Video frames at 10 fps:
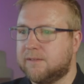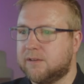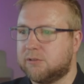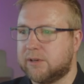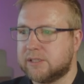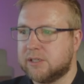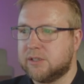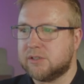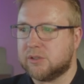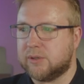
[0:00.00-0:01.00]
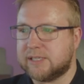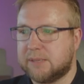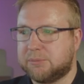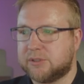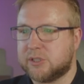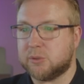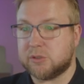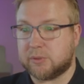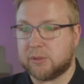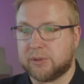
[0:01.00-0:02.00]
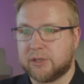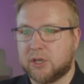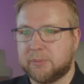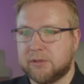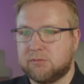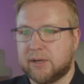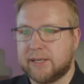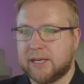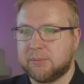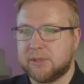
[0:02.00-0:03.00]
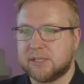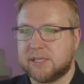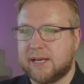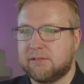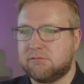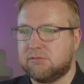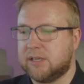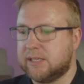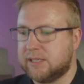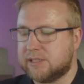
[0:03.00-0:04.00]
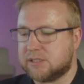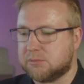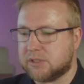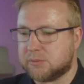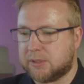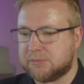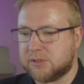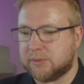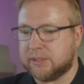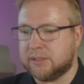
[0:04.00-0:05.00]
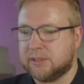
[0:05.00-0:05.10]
Great. So example two is what I want to copy right now, because that really is similar to what I'm doing.